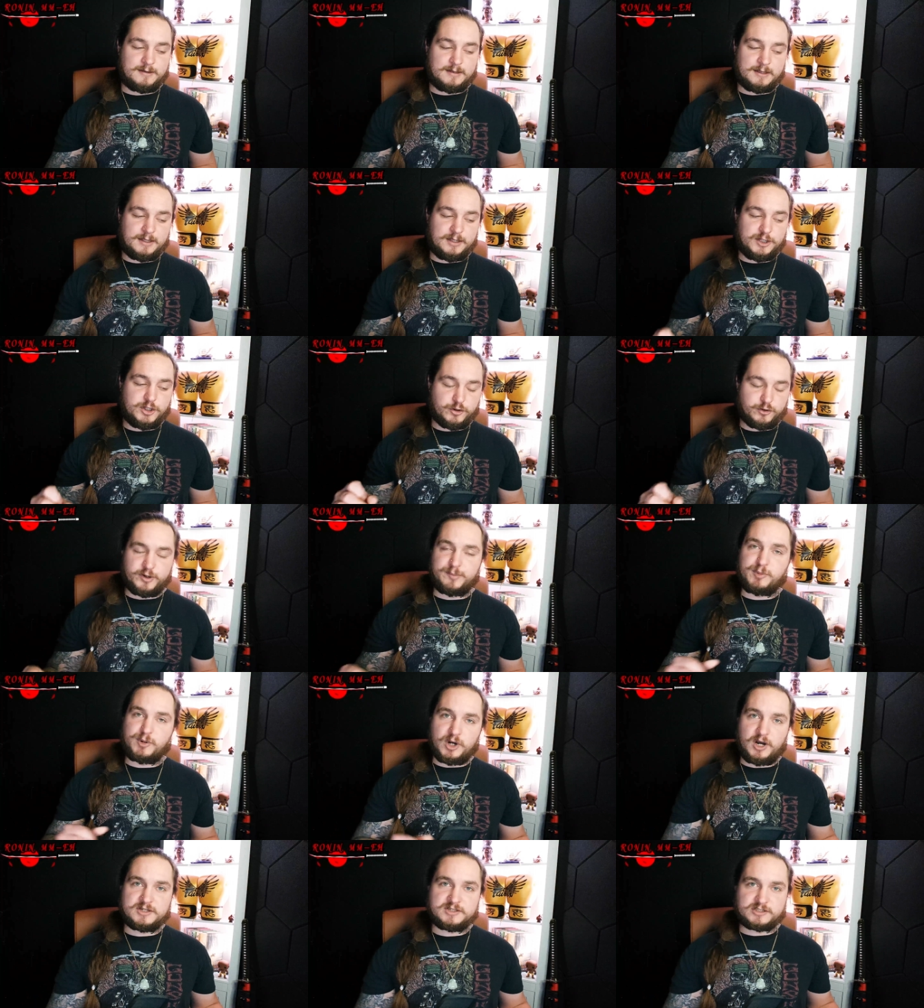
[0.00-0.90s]
Yuri
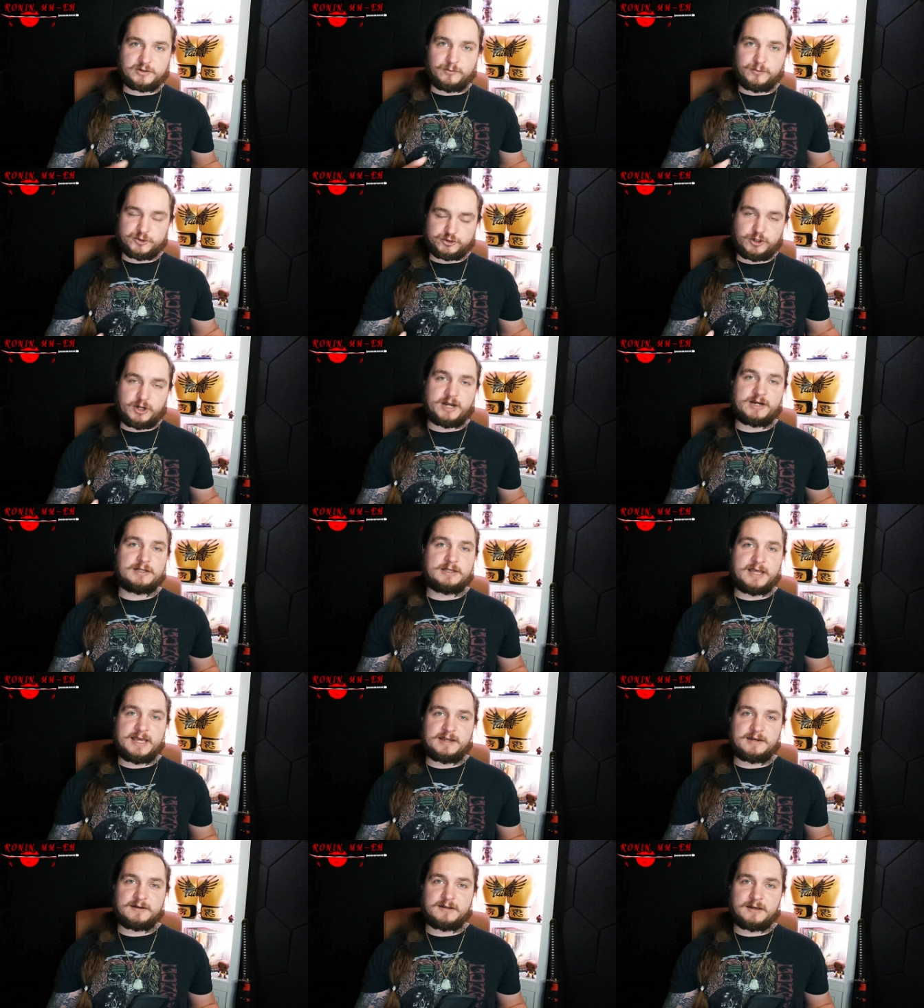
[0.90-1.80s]
Prochazka will try to
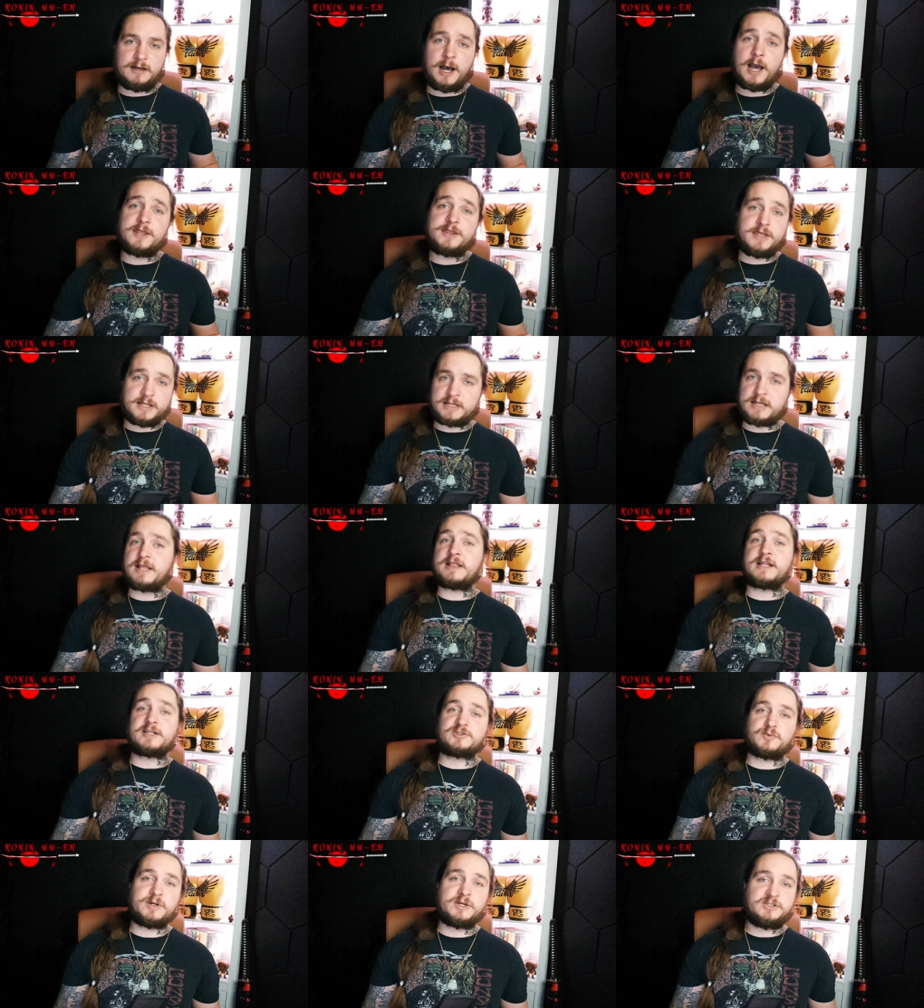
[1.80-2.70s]
land. I think that
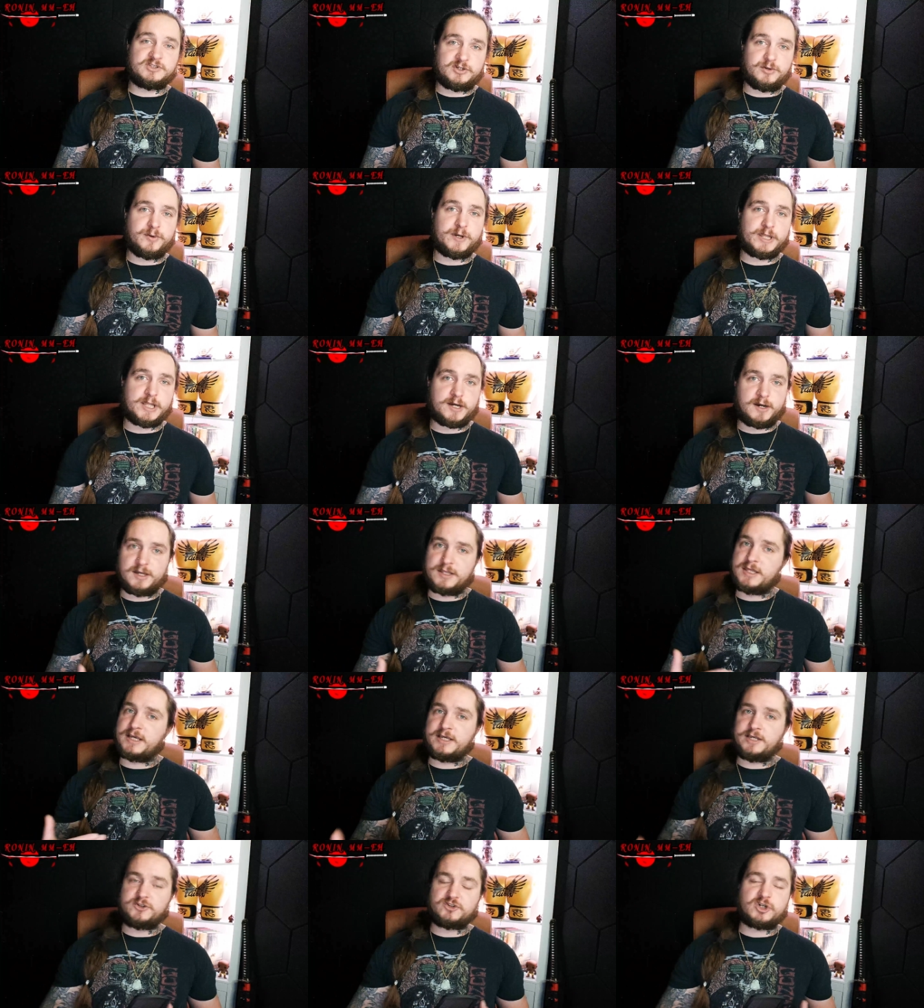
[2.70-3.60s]
that's what he's doing there. I
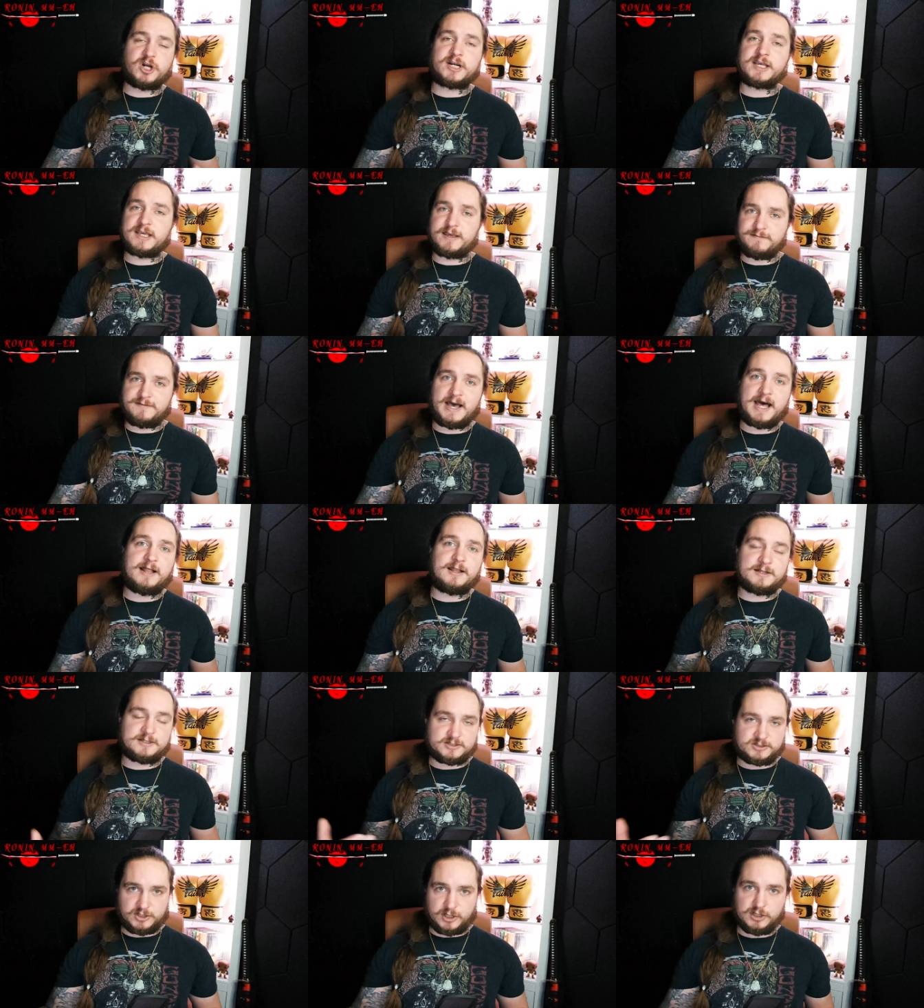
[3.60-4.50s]
think he's trying to give
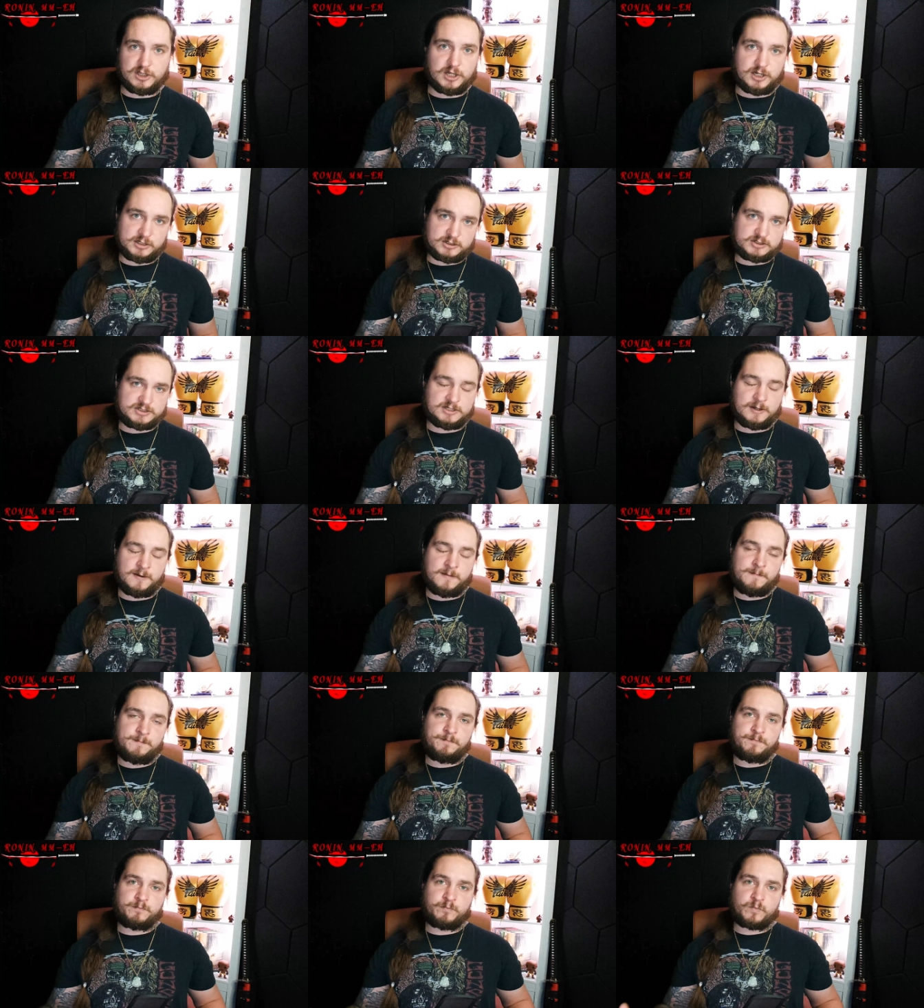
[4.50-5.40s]
Alex the looks
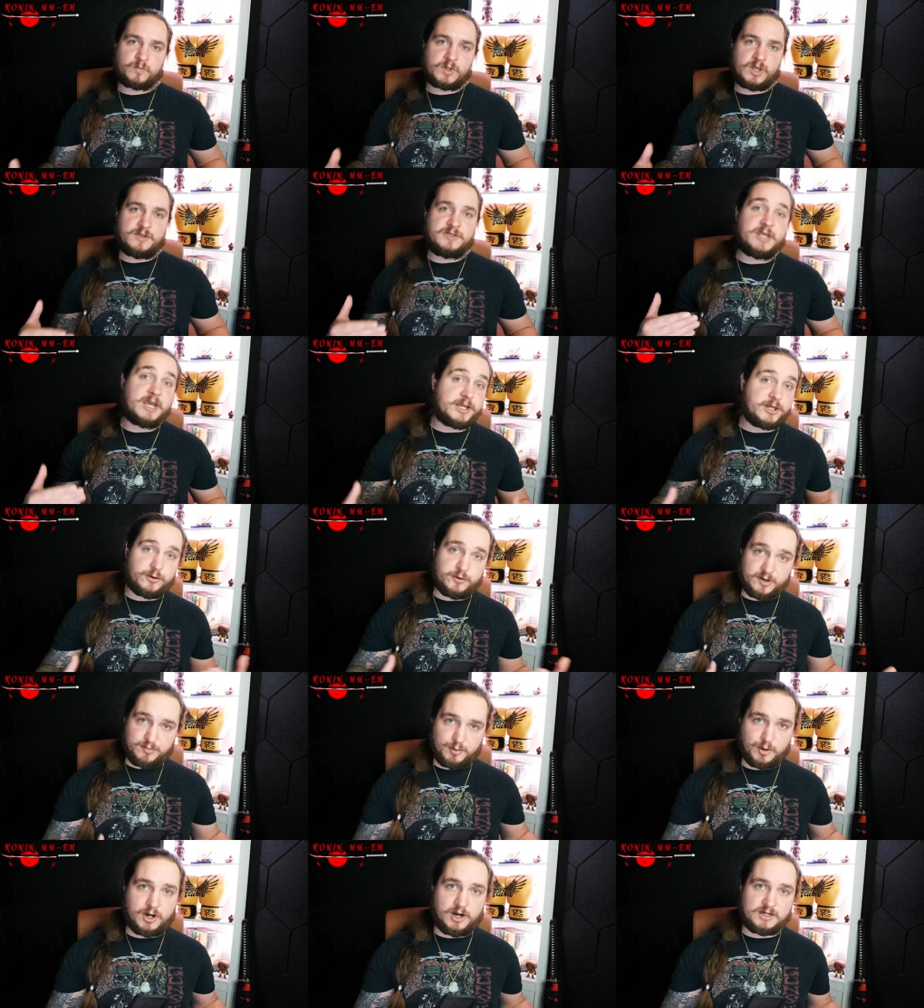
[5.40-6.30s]
that Yuri
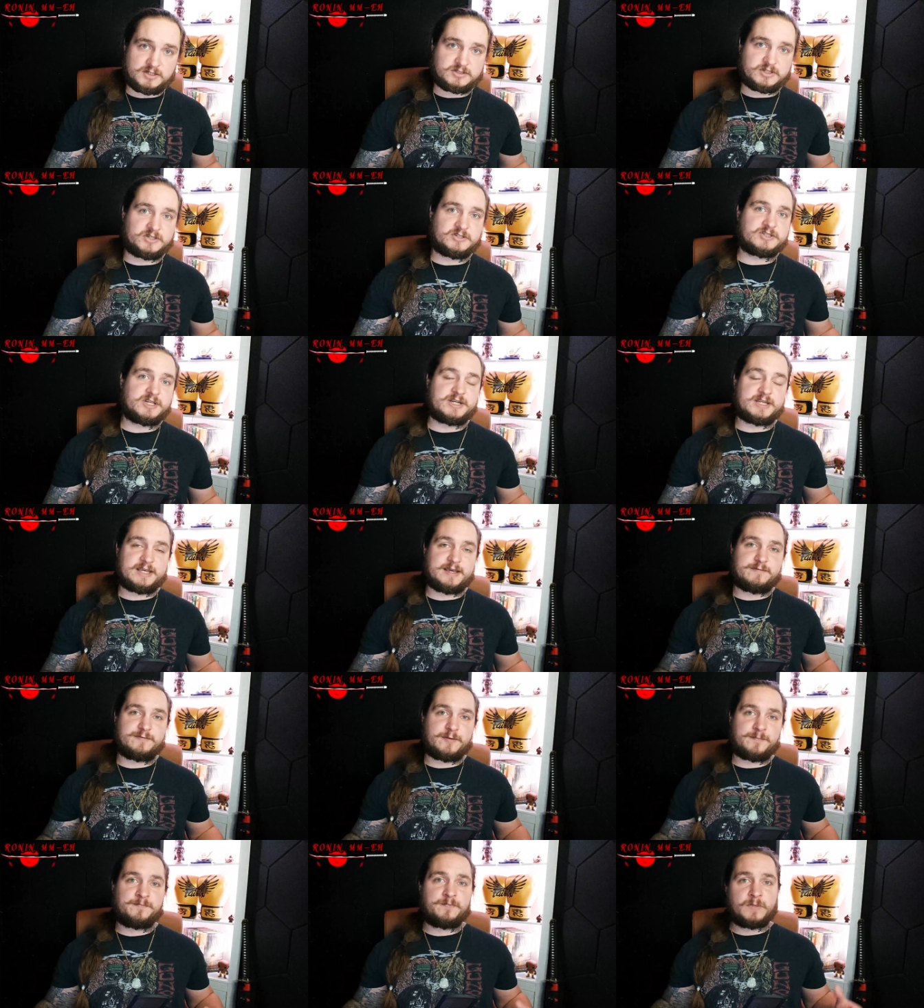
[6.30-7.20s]
Prochazka is going to give
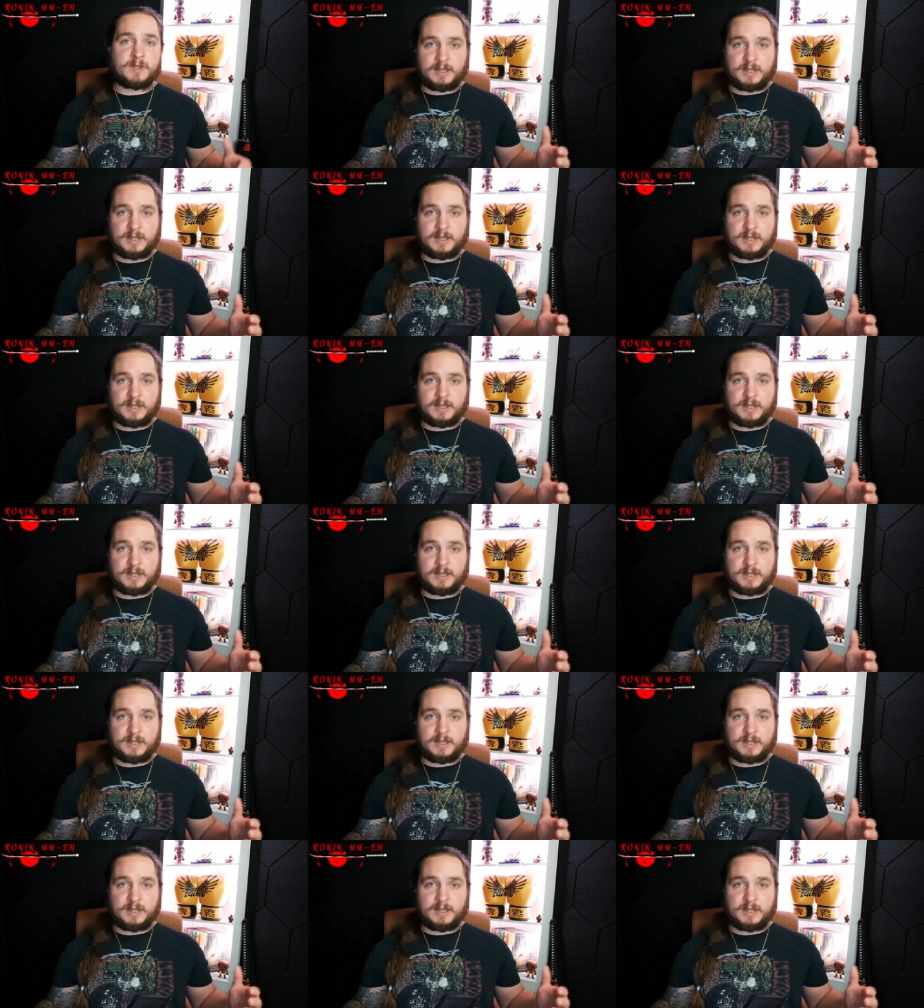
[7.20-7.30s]
him.